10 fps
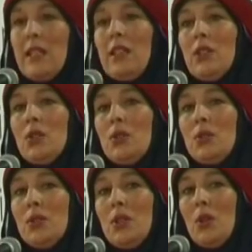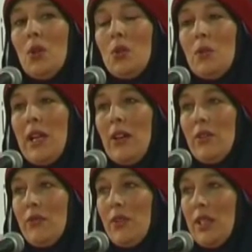you're all aware
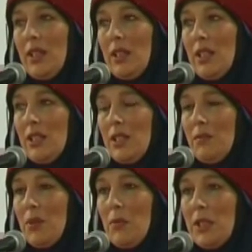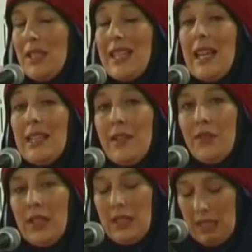of the London bombings. I live
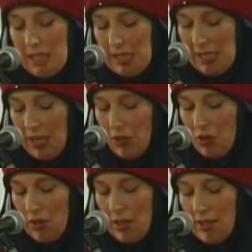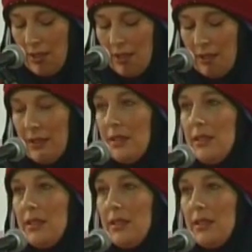in central London.